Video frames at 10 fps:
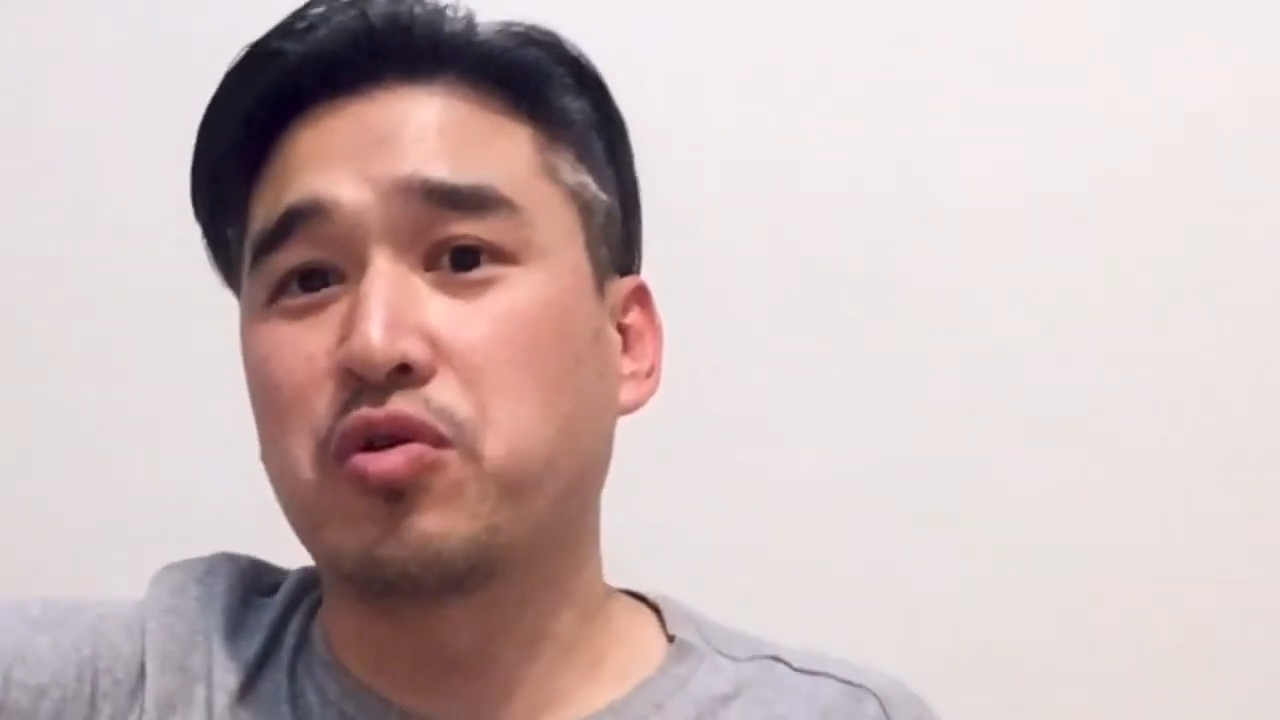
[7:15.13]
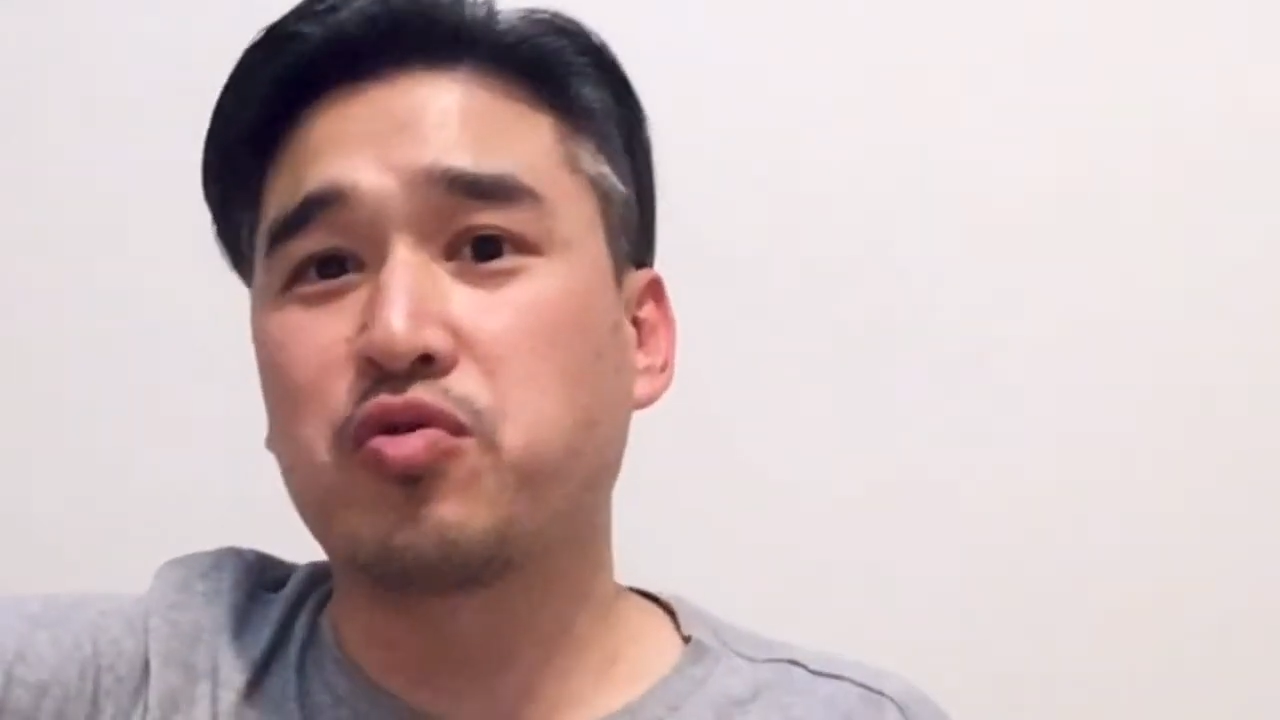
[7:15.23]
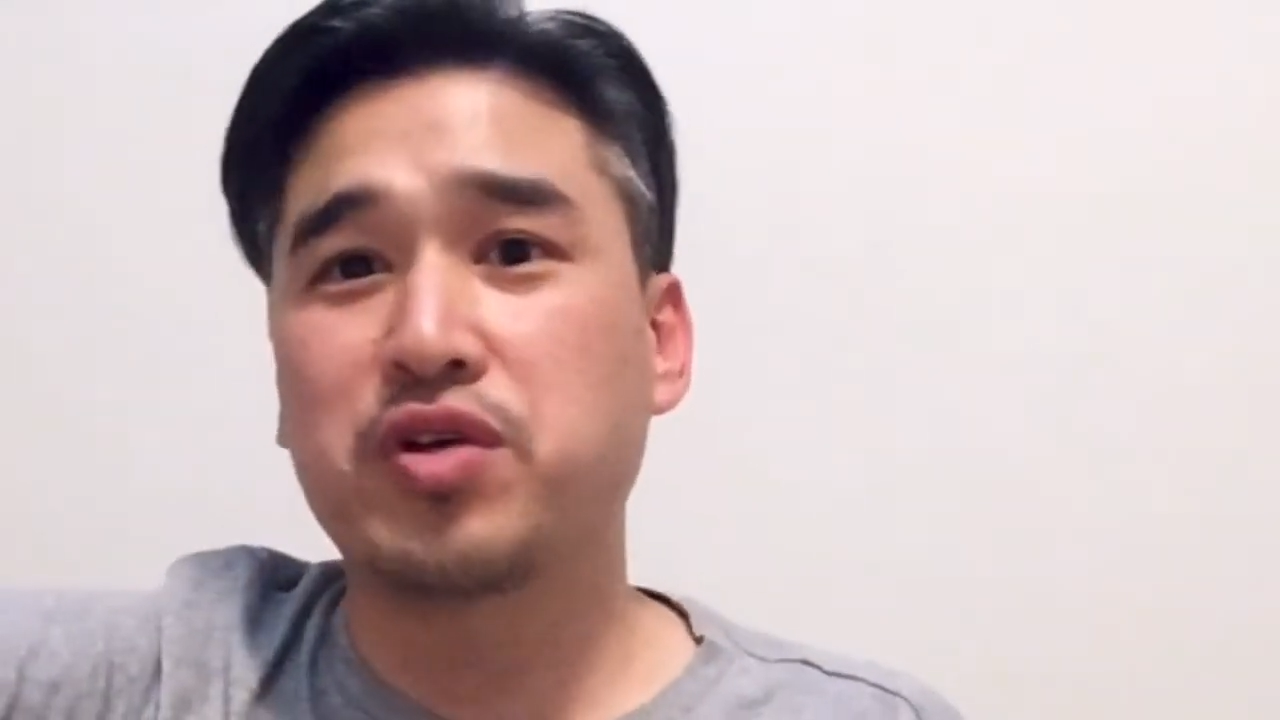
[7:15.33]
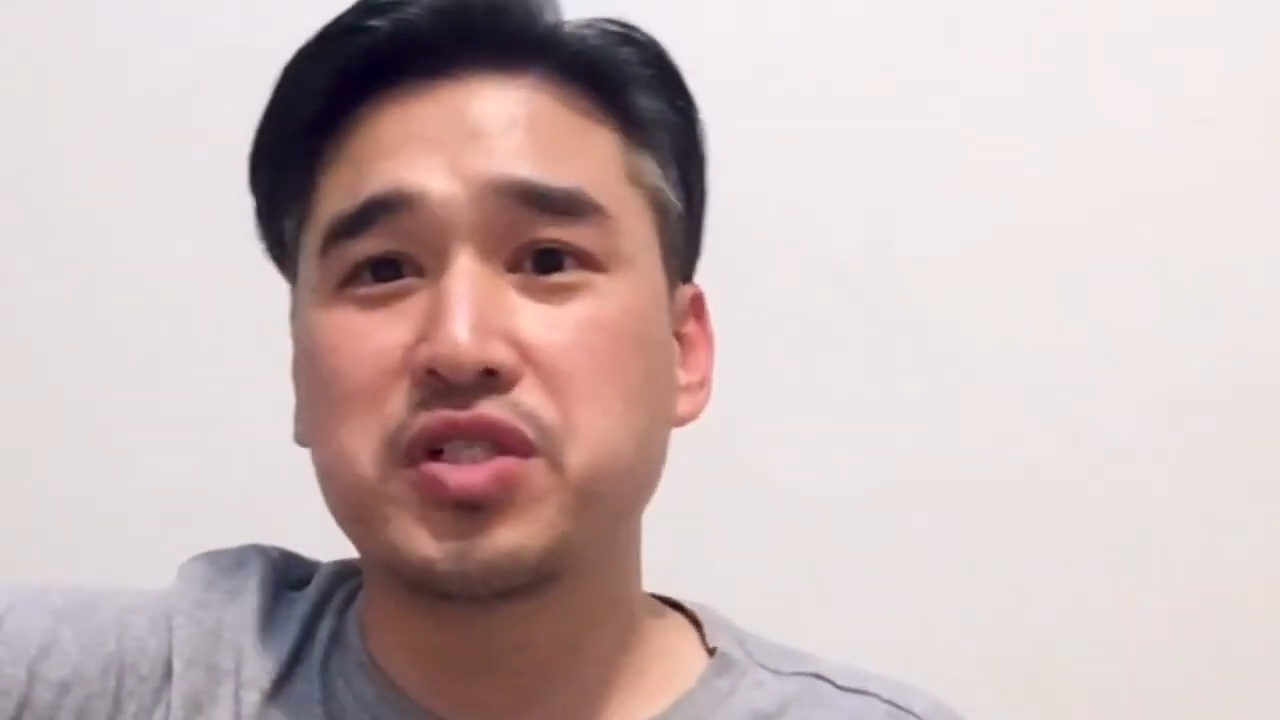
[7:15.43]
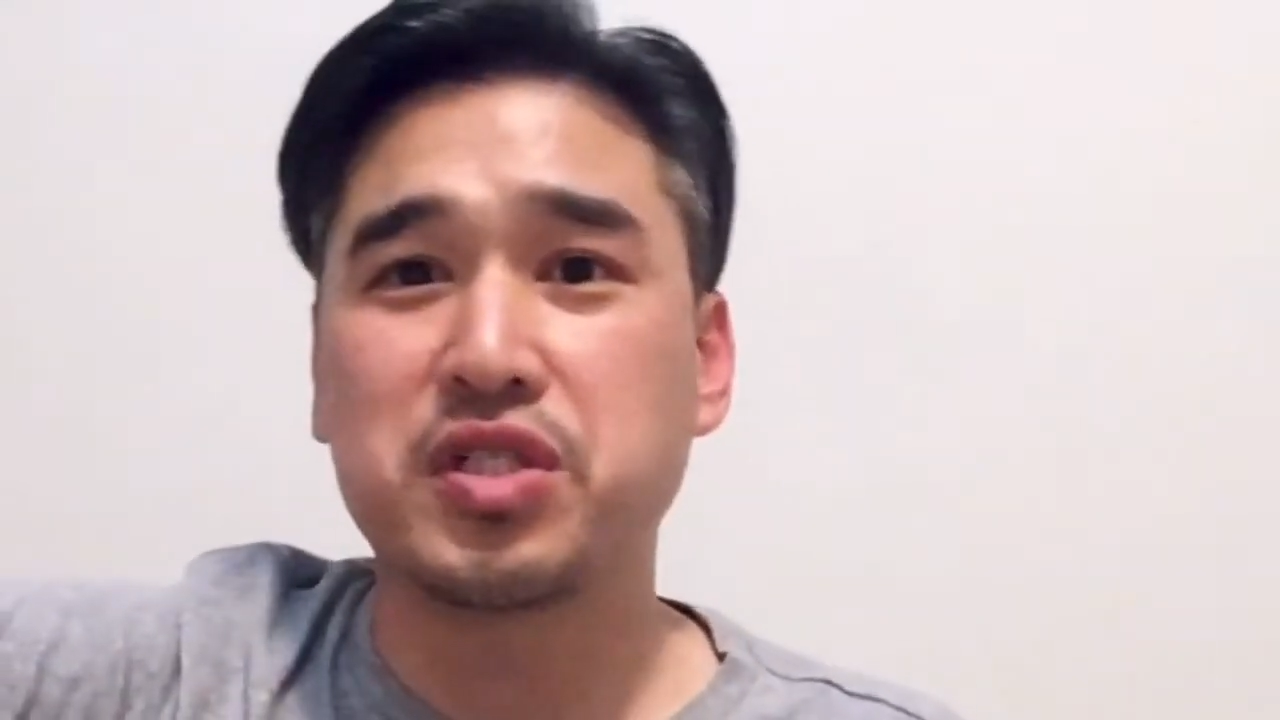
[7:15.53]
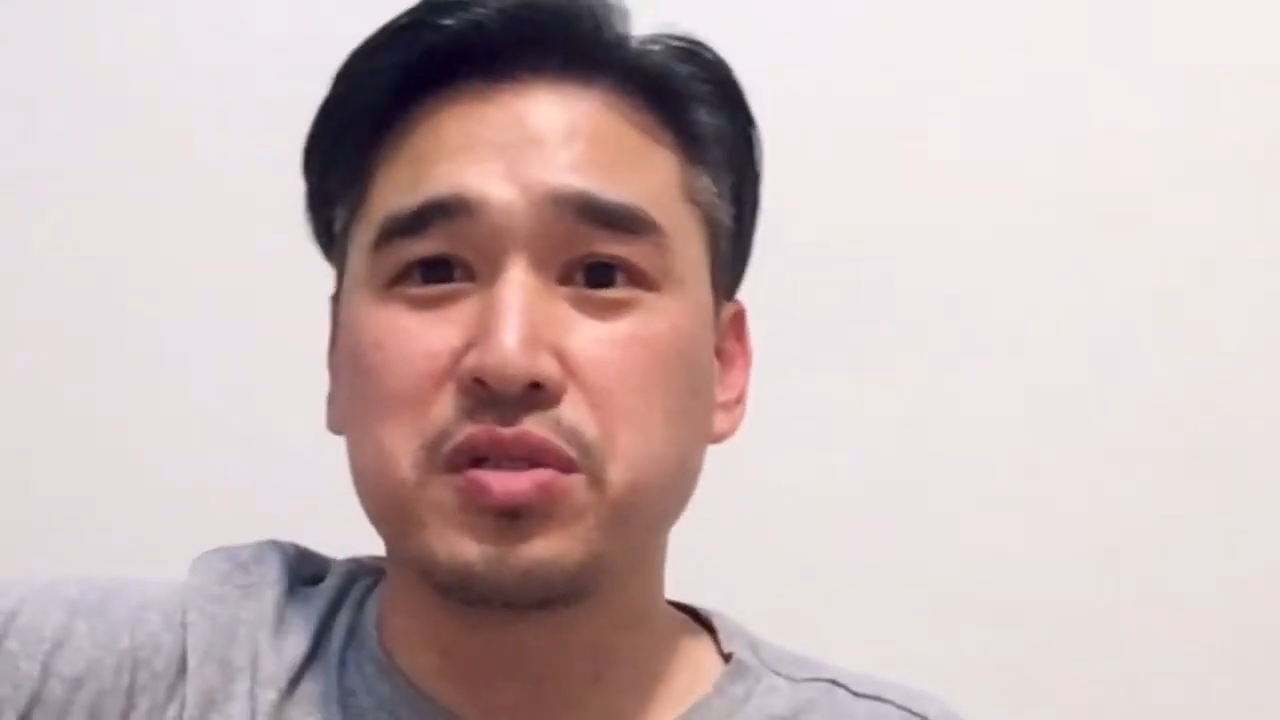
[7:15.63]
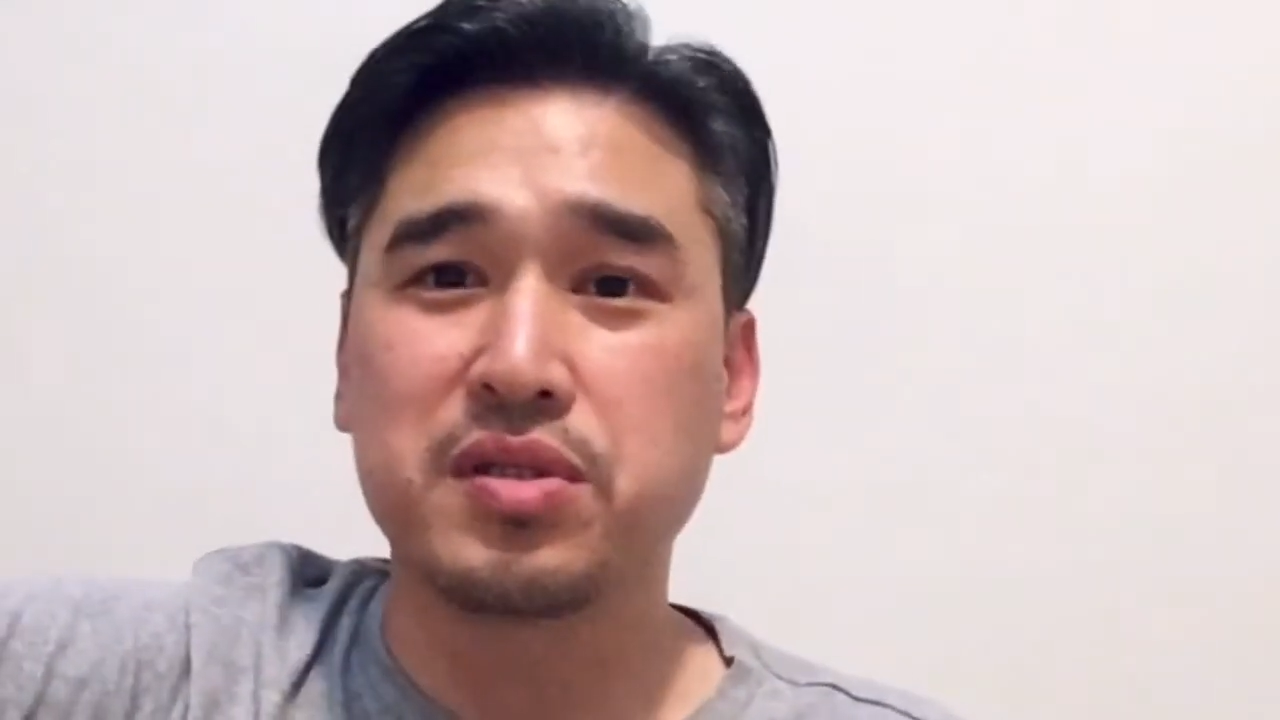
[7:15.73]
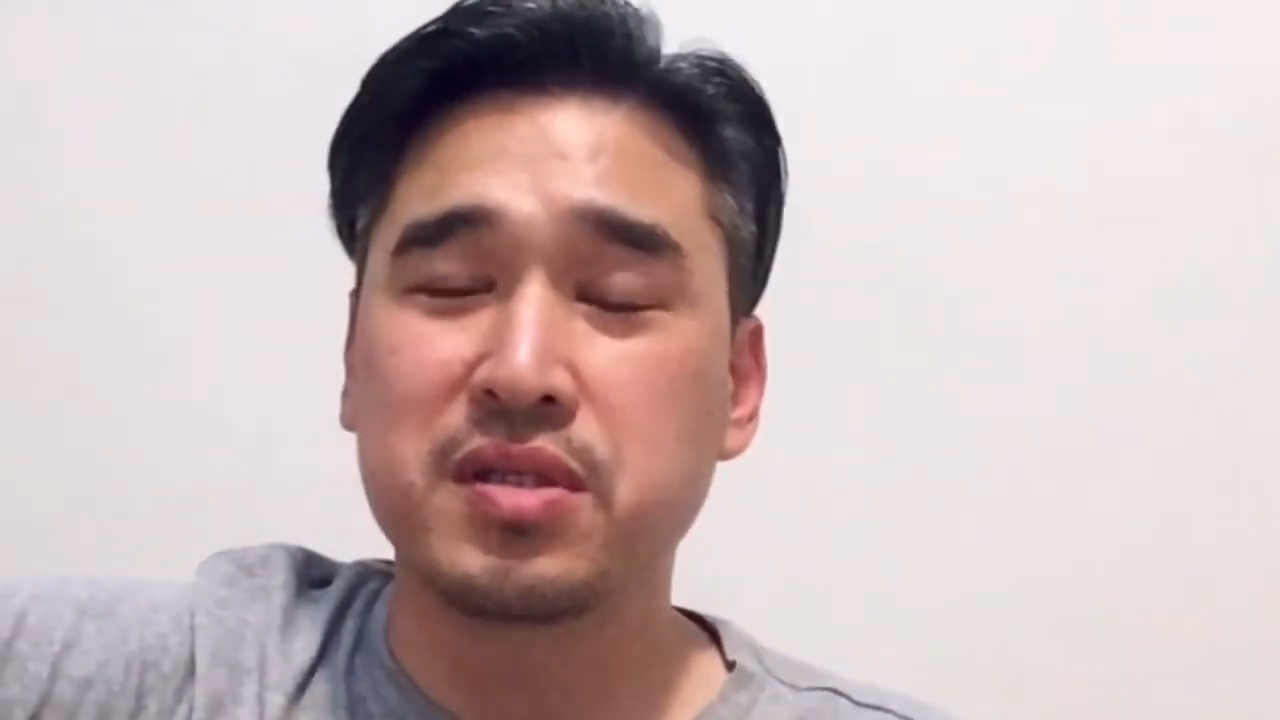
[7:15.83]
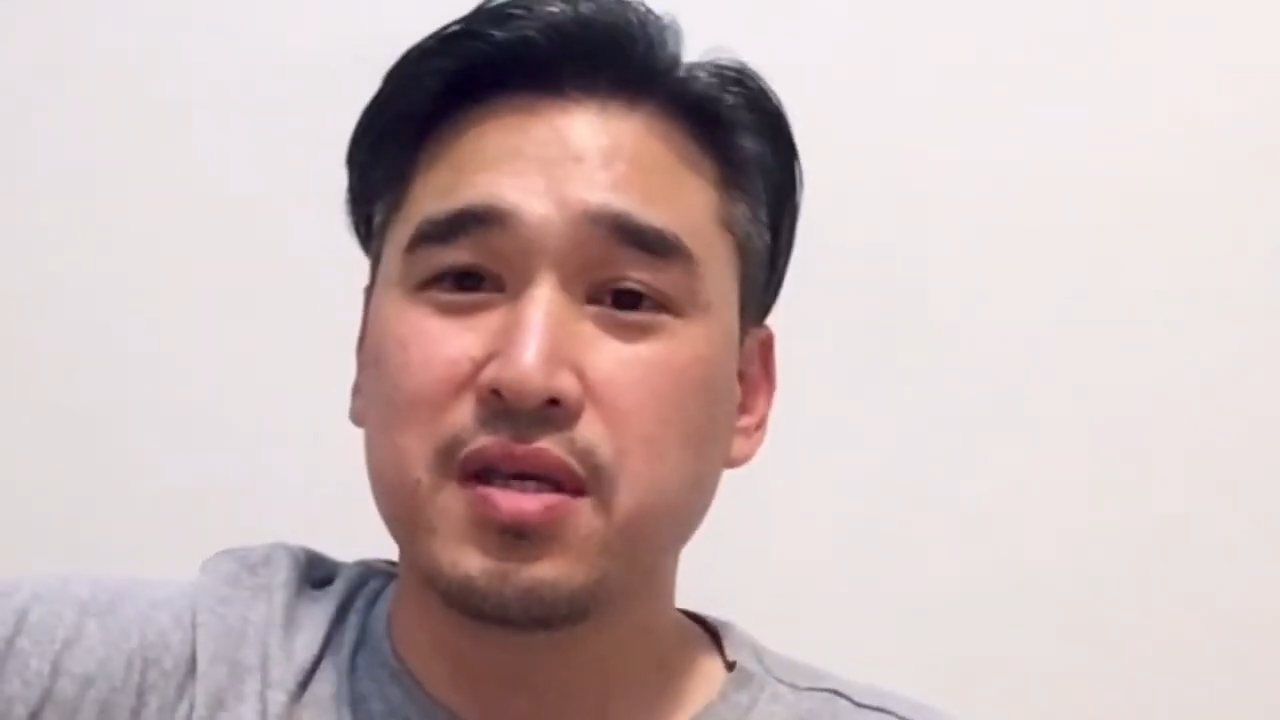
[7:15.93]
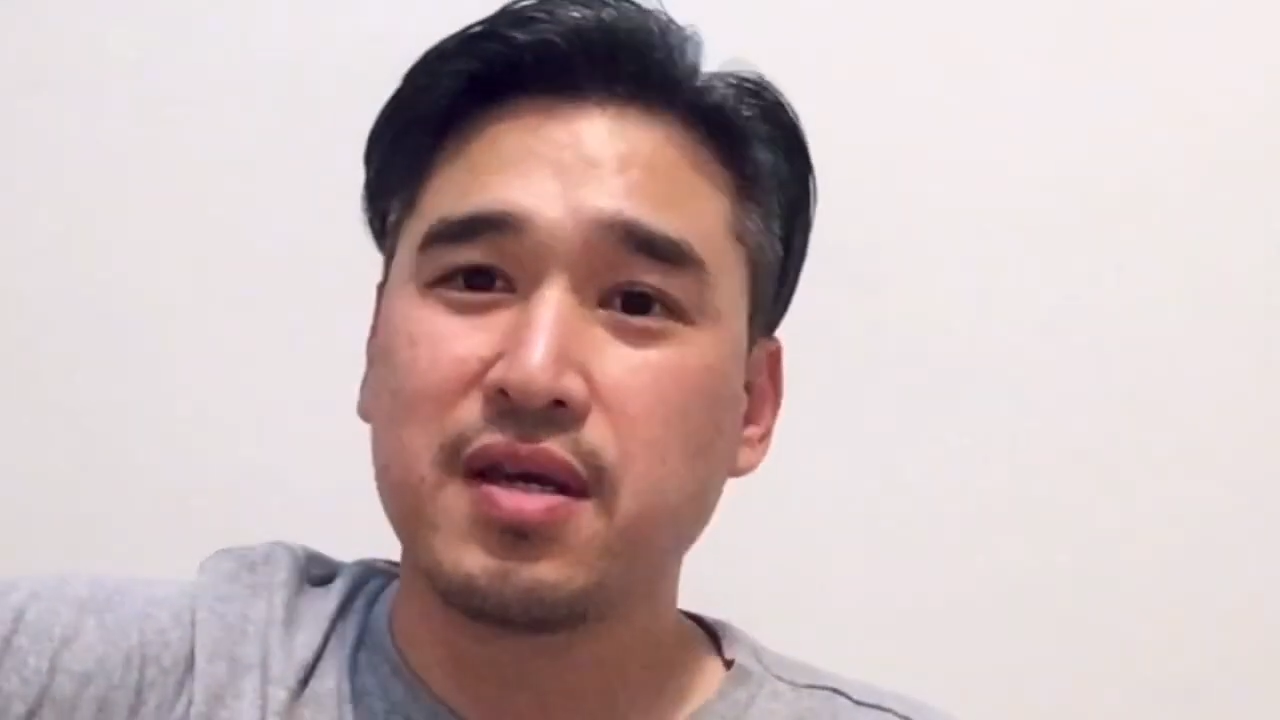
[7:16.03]

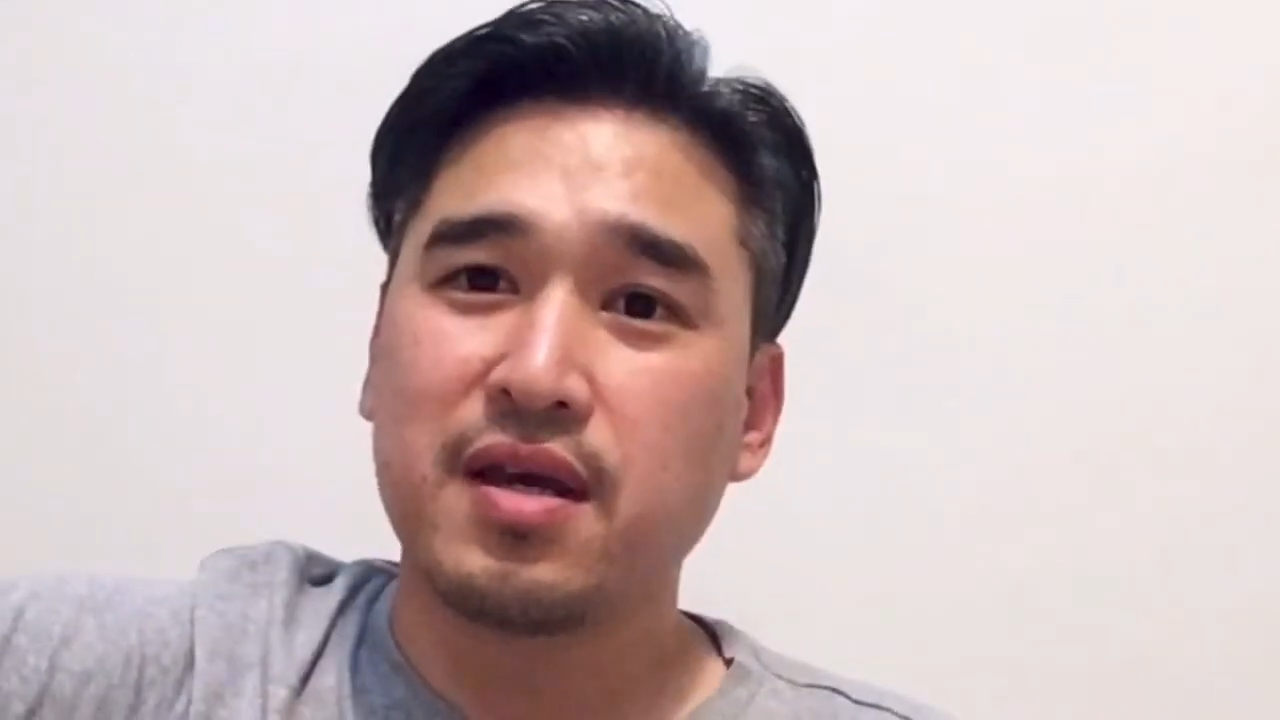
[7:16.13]
questions,